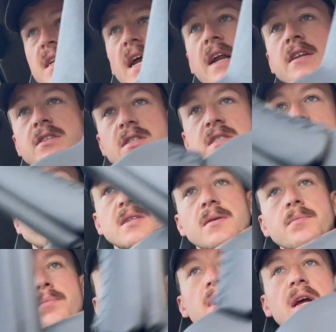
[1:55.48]
energy
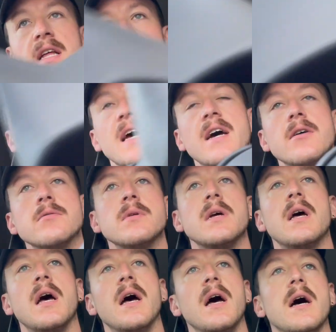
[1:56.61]
system, breaking that down,
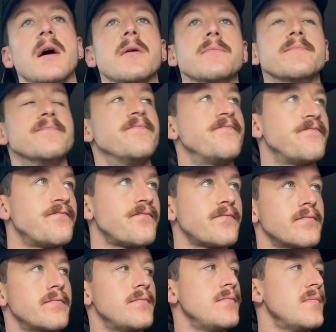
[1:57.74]

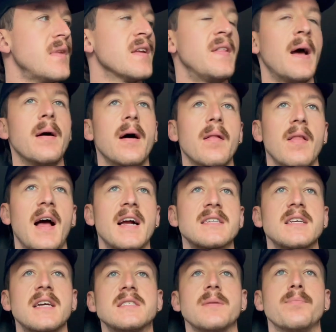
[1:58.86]
and that
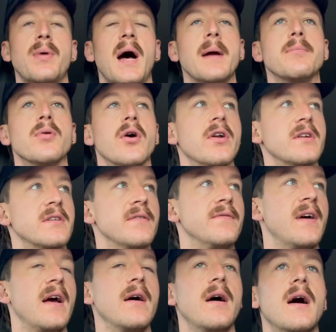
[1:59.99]
lactate's a byproduct of
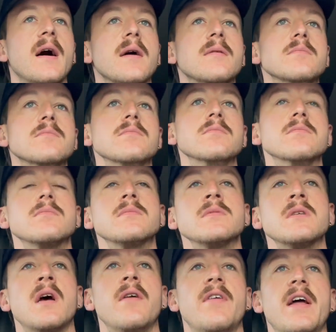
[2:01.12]

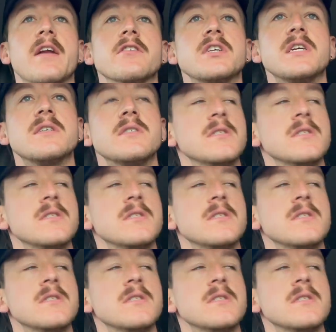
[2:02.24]
energy.